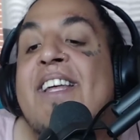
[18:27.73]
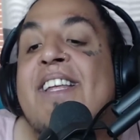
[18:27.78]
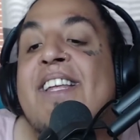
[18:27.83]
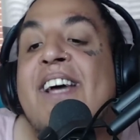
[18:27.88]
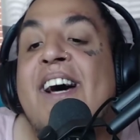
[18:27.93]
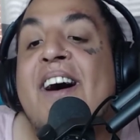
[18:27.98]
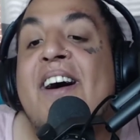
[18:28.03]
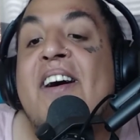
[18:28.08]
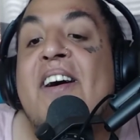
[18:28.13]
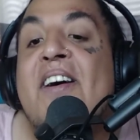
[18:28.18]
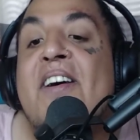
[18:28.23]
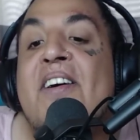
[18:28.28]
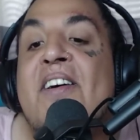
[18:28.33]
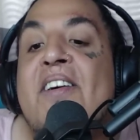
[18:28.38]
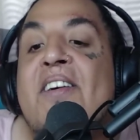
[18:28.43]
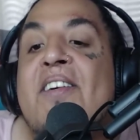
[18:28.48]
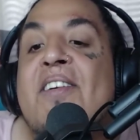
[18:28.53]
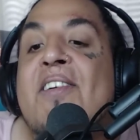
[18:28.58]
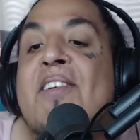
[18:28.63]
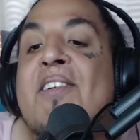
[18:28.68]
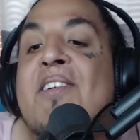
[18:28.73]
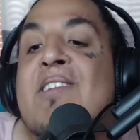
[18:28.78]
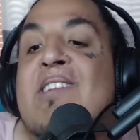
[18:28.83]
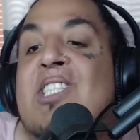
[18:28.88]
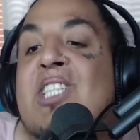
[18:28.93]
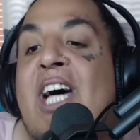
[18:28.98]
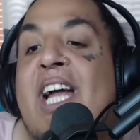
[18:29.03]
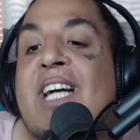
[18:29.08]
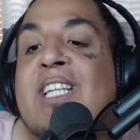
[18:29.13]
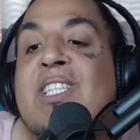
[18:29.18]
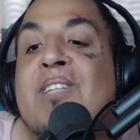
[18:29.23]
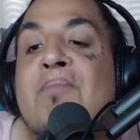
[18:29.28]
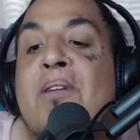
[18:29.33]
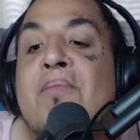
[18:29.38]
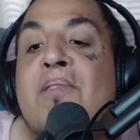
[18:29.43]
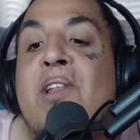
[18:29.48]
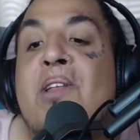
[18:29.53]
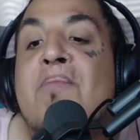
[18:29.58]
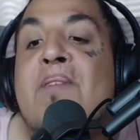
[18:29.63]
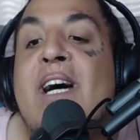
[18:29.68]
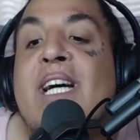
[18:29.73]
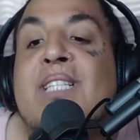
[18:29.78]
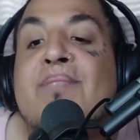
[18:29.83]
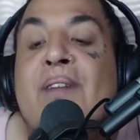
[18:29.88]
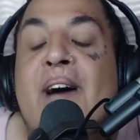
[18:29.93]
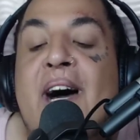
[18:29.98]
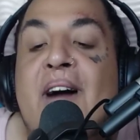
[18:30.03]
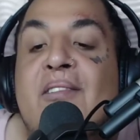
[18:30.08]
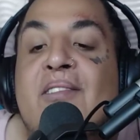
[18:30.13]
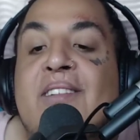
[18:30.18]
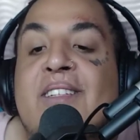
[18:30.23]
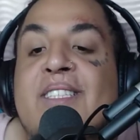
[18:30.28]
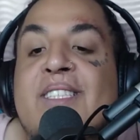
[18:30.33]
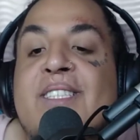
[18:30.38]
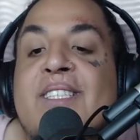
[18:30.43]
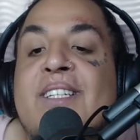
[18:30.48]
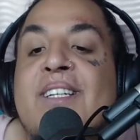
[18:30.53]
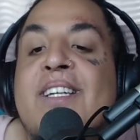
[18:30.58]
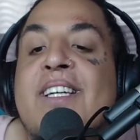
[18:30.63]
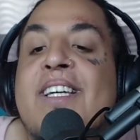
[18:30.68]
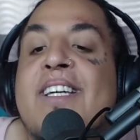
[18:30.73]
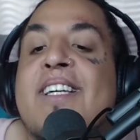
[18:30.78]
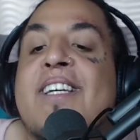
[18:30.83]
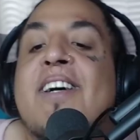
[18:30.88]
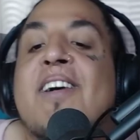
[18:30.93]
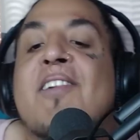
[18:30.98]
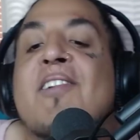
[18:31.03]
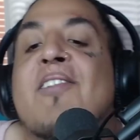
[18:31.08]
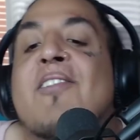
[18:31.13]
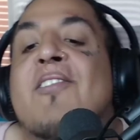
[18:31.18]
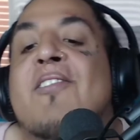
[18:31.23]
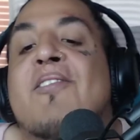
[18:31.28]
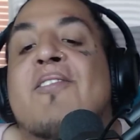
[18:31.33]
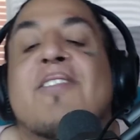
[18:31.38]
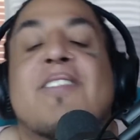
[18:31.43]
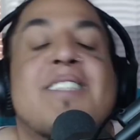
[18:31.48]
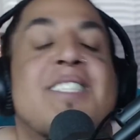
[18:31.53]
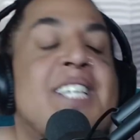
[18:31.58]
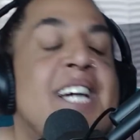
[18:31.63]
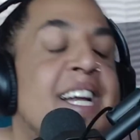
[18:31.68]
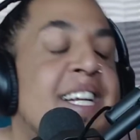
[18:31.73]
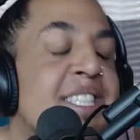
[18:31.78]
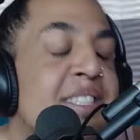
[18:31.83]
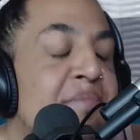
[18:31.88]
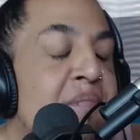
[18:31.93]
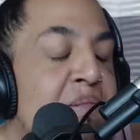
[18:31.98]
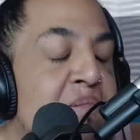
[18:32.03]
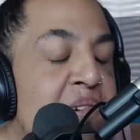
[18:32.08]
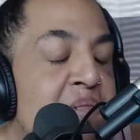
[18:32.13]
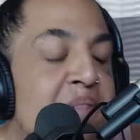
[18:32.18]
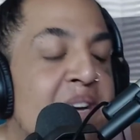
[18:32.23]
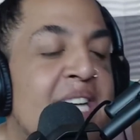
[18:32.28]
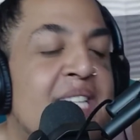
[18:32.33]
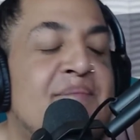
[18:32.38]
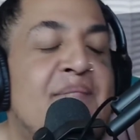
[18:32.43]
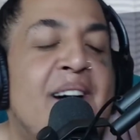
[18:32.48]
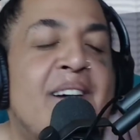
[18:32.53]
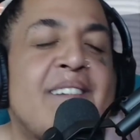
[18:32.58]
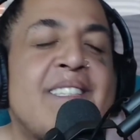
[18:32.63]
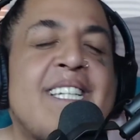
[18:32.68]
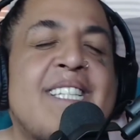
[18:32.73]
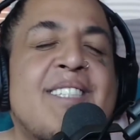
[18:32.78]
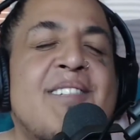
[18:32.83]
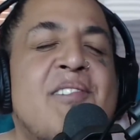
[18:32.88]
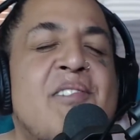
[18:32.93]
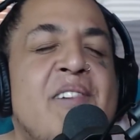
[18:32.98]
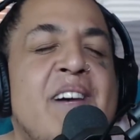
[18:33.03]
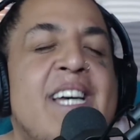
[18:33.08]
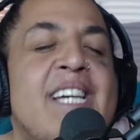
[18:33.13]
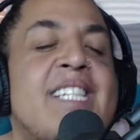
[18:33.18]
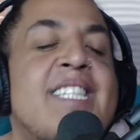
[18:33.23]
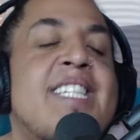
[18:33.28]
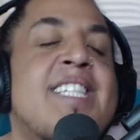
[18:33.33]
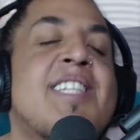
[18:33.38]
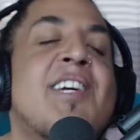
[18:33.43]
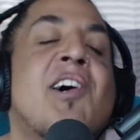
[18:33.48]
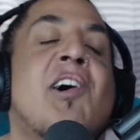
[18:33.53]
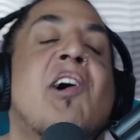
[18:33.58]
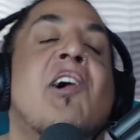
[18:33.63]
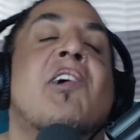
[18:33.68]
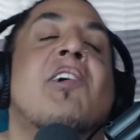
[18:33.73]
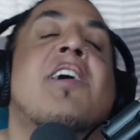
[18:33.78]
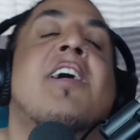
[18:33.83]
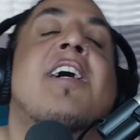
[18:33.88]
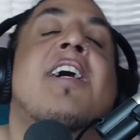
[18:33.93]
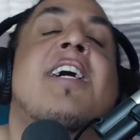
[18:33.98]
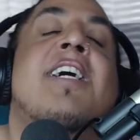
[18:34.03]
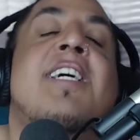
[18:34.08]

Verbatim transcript: Yo, shout out to my brother Max Powers. Yo, shout out to my bro Max Powers. That's crazy, dog.